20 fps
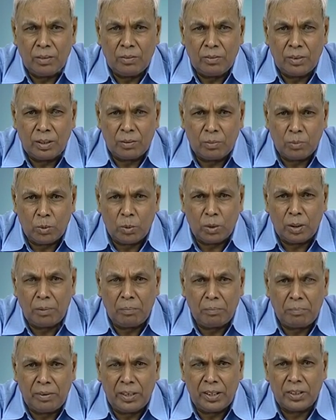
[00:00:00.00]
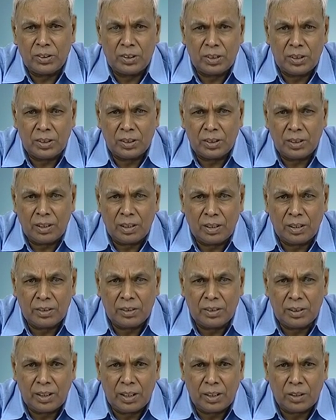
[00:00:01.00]
with more emphasis
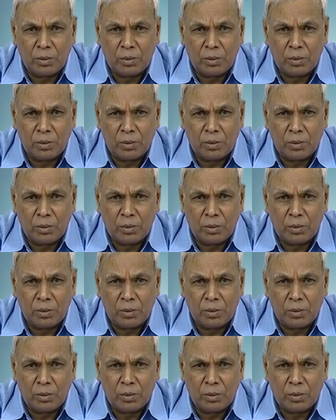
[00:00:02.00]
on the